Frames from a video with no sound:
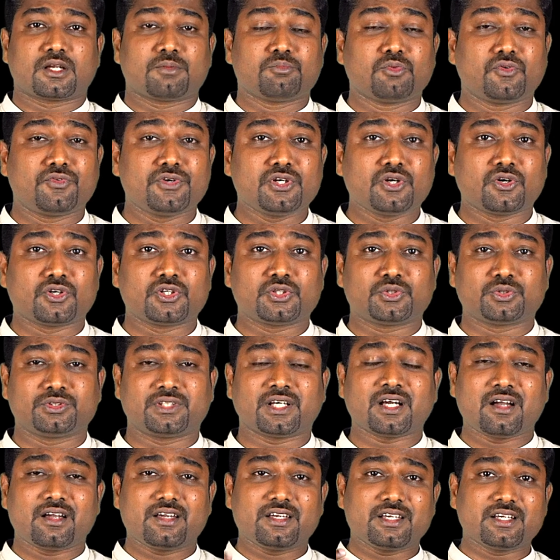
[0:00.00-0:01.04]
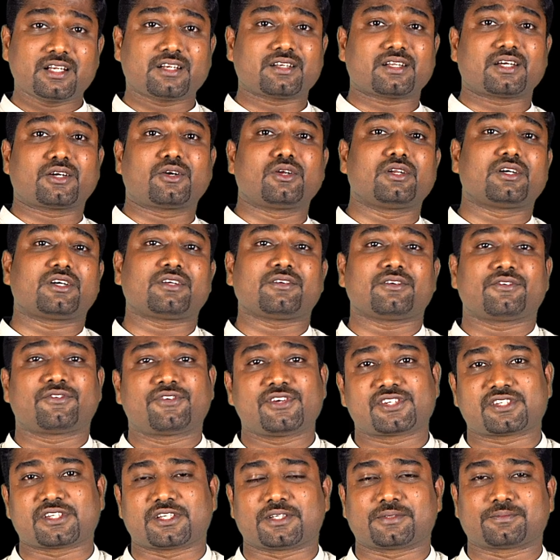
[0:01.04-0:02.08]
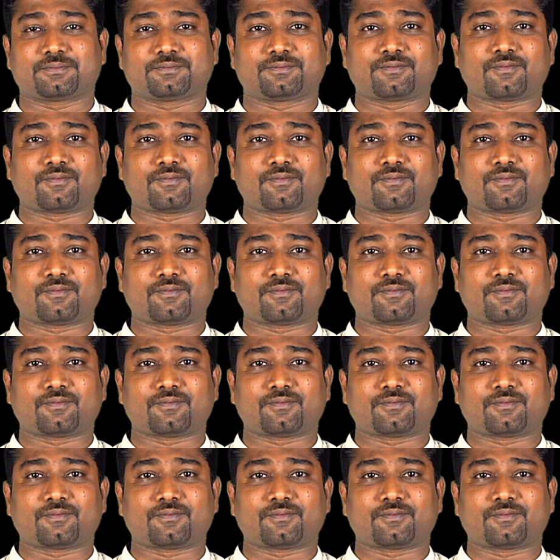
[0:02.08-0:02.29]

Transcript: Moving on to the irregular fission.